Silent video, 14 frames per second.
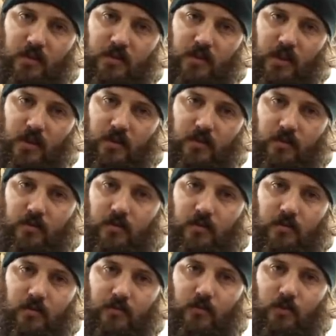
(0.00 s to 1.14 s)
your tank,
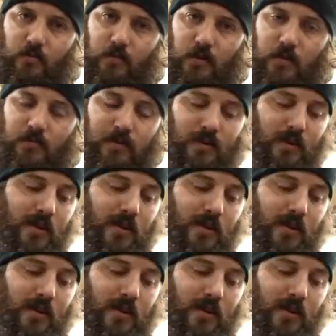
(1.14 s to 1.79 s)
the fuel pump.